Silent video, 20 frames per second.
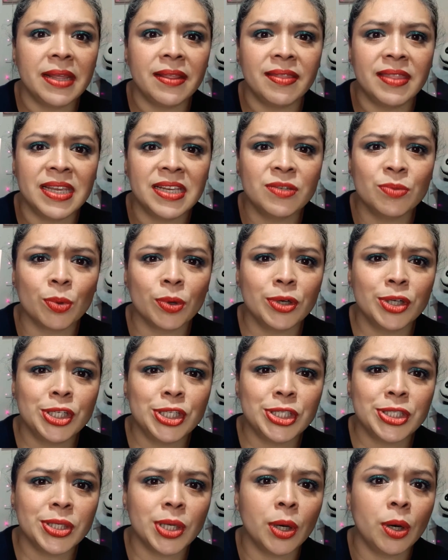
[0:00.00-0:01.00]
These were
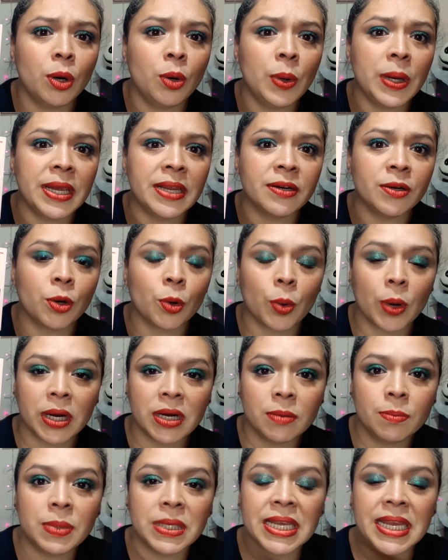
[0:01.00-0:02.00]
so
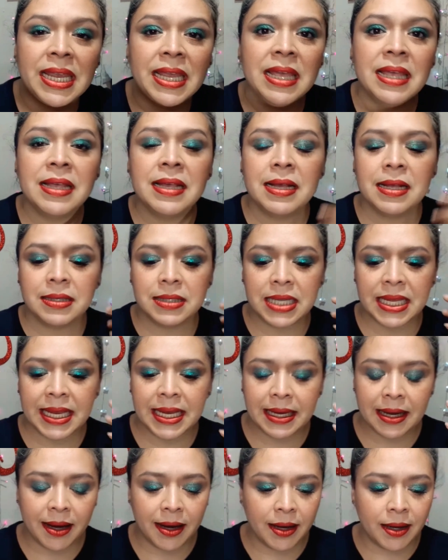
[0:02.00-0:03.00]
incredibly like